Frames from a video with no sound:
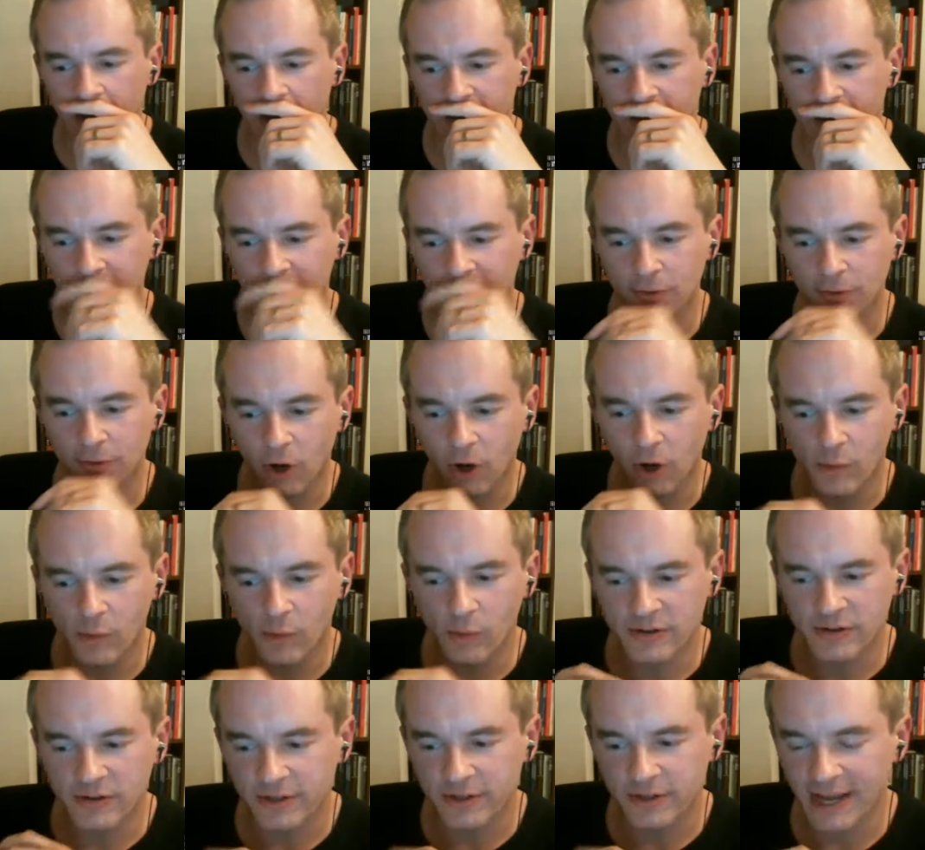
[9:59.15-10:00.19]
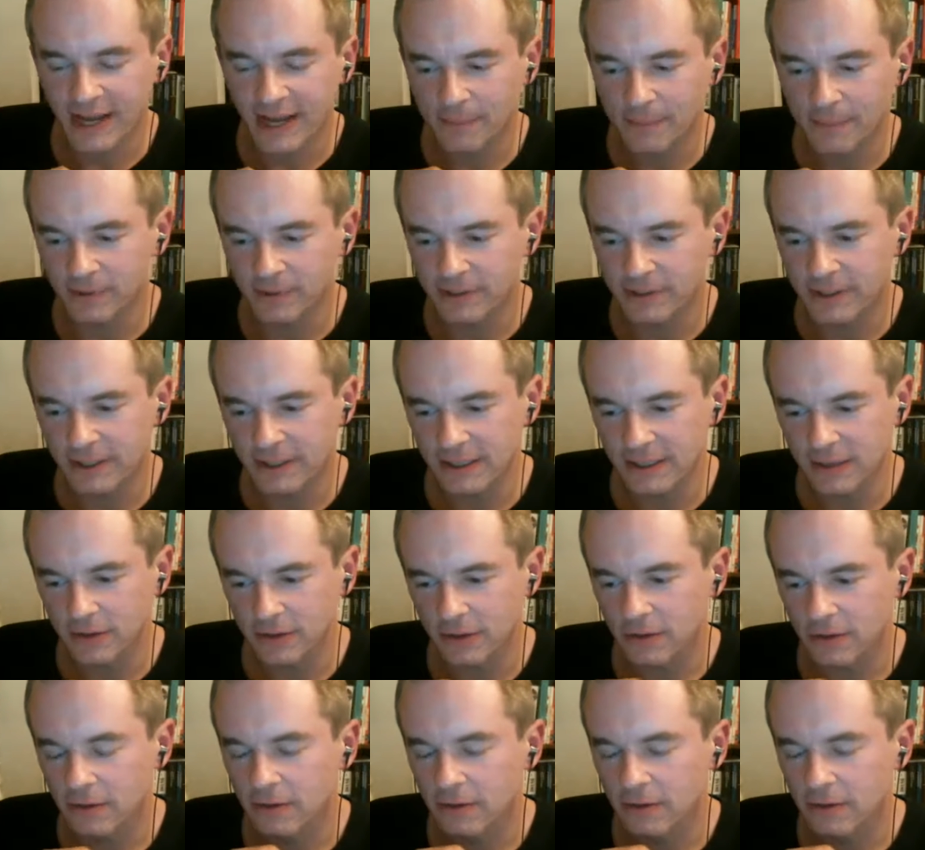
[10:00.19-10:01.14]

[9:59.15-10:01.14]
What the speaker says: don't always sit happily together.